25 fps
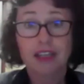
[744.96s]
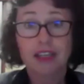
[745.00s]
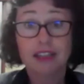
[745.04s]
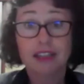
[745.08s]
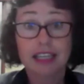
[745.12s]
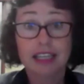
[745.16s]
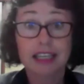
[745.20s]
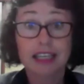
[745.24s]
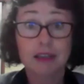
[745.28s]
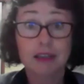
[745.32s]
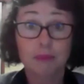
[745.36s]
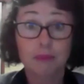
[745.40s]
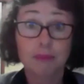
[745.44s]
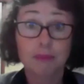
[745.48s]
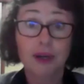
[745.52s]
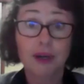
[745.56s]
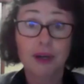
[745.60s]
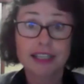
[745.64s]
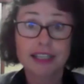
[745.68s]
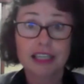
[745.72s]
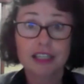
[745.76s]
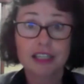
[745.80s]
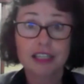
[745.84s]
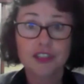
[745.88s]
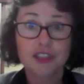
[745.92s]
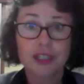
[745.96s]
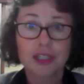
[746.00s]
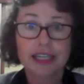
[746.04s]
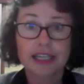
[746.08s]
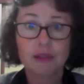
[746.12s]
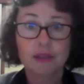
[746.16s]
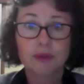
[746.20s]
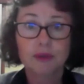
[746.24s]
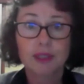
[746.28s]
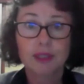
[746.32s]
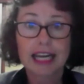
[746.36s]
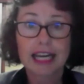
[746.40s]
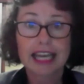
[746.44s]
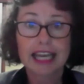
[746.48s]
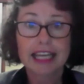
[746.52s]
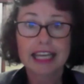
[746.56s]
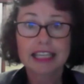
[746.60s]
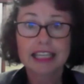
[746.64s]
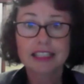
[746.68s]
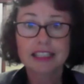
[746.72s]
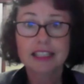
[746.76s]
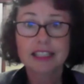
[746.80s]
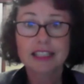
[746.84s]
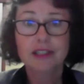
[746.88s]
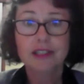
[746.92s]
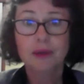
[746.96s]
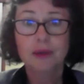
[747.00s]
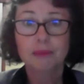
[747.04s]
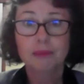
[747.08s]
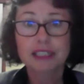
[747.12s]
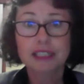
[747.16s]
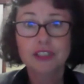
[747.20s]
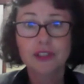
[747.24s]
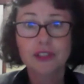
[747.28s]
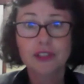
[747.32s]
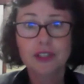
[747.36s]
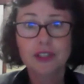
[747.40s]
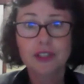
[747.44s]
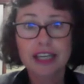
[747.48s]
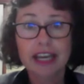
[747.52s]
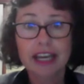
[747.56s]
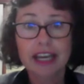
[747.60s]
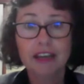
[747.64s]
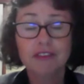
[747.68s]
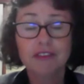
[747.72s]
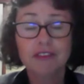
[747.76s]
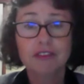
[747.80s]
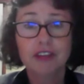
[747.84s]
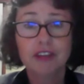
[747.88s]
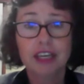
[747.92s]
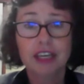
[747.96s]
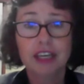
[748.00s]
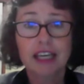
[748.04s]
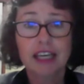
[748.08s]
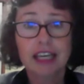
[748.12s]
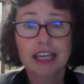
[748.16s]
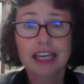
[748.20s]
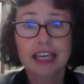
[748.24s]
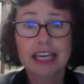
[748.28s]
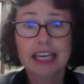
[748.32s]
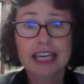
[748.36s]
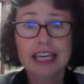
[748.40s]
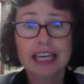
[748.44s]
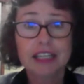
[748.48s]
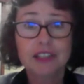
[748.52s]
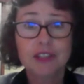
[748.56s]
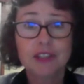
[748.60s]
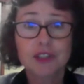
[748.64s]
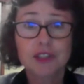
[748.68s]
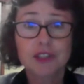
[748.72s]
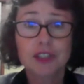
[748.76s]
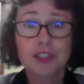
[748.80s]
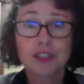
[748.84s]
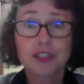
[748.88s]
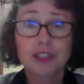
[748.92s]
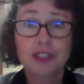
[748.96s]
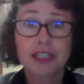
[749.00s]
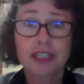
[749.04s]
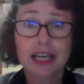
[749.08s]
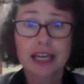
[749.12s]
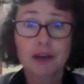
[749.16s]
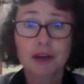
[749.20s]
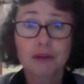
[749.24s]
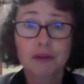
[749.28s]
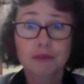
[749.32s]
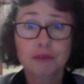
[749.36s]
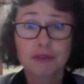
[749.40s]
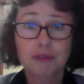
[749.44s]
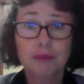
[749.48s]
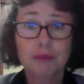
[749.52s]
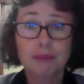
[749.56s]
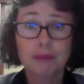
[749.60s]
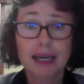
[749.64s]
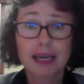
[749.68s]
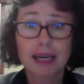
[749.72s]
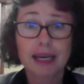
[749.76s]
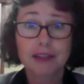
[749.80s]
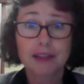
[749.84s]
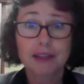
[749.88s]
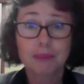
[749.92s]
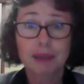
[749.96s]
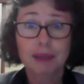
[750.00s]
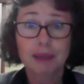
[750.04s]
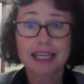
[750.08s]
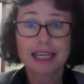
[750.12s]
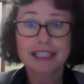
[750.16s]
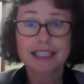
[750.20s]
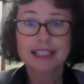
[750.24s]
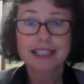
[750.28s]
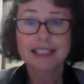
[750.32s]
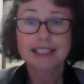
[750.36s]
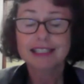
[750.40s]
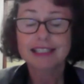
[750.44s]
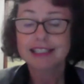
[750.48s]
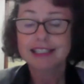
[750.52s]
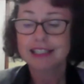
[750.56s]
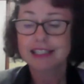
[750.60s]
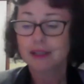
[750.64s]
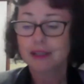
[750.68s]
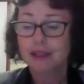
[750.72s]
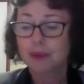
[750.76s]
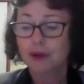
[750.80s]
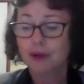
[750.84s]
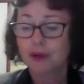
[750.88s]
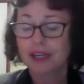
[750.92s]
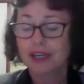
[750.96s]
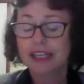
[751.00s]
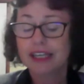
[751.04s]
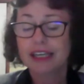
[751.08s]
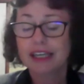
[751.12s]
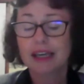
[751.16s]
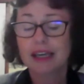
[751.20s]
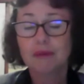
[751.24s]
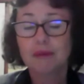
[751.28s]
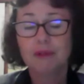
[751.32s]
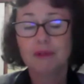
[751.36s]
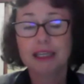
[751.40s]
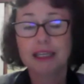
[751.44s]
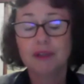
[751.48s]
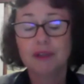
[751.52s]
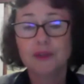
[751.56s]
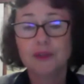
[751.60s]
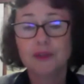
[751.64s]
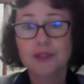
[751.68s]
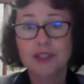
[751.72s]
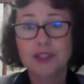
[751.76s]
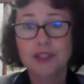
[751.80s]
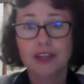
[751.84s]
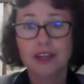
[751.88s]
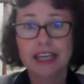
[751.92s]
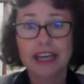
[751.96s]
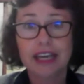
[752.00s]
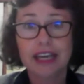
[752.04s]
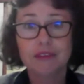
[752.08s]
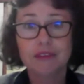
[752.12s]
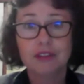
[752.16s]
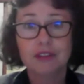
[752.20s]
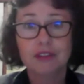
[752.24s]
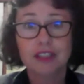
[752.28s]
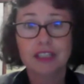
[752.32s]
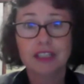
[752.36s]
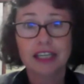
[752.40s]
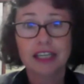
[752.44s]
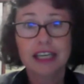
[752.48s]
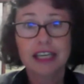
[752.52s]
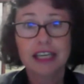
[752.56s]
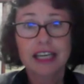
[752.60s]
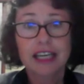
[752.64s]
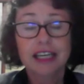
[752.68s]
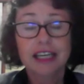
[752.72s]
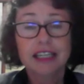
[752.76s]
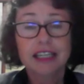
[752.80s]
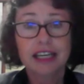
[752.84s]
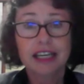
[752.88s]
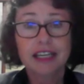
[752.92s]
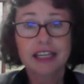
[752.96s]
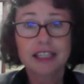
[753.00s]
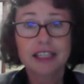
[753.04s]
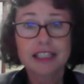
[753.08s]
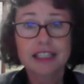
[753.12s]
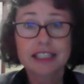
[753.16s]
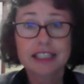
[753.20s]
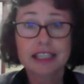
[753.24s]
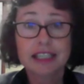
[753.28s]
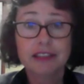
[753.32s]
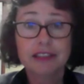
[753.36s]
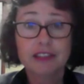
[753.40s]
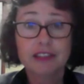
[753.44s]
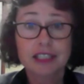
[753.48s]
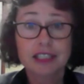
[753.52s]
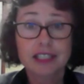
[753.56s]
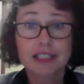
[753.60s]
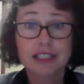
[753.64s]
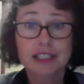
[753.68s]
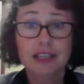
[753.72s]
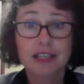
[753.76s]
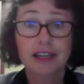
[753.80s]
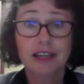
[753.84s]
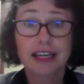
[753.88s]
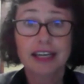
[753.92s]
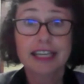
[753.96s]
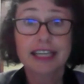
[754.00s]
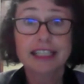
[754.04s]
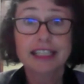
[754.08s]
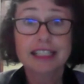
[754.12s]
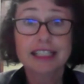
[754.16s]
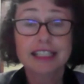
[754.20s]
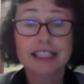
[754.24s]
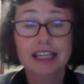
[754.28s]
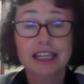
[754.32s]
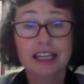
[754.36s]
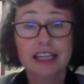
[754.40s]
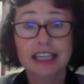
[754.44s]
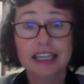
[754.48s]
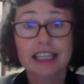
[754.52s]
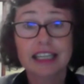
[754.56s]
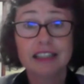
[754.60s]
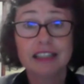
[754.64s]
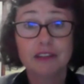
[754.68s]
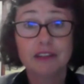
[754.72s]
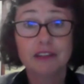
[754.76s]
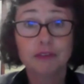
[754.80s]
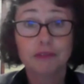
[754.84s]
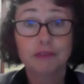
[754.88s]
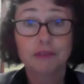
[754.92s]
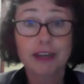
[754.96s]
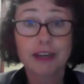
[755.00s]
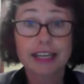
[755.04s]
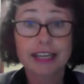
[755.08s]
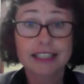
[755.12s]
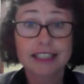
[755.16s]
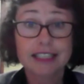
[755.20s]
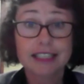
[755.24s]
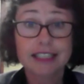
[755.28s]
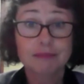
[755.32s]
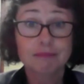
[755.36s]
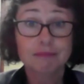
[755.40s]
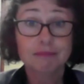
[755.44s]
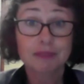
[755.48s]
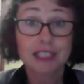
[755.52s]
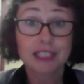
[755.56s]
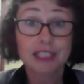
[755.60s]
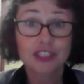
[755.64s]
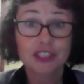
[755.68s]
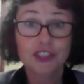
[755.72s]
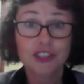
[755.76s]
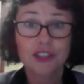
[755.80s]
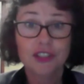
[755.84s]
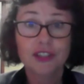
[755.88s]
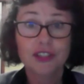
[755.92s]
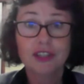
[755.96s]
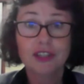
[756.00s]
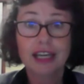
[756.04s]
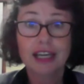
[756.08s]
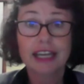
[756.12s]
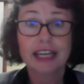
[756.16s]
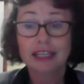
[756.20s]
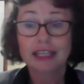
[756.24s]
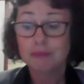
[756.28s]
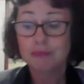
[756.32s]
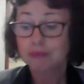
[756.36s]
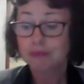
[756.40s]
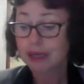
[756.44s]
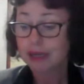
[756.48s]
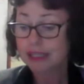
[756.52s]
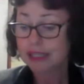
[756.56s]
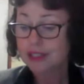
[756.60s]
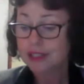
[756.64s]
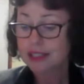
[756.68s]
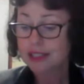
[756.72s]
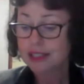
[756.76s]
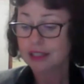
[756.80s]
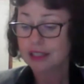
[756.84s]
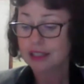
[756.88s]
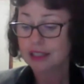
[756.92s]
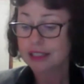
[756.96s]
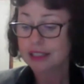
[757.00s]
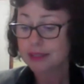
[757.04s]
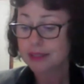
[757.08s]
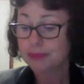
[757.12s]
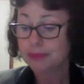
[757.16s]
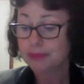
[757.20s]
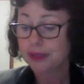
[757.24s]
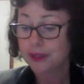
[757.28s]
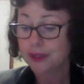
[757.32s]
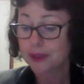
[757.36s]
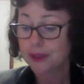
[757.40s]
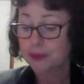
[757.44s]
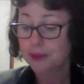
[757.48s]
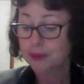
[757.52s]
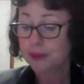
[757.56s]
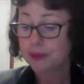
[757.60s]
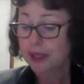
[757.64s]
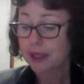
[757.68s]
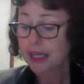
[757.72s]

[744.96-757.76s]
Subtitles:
the adrenal glands. So we do have estrogen come from other places in the body, and we also have it synthesized in fat tissue and in muscle as well.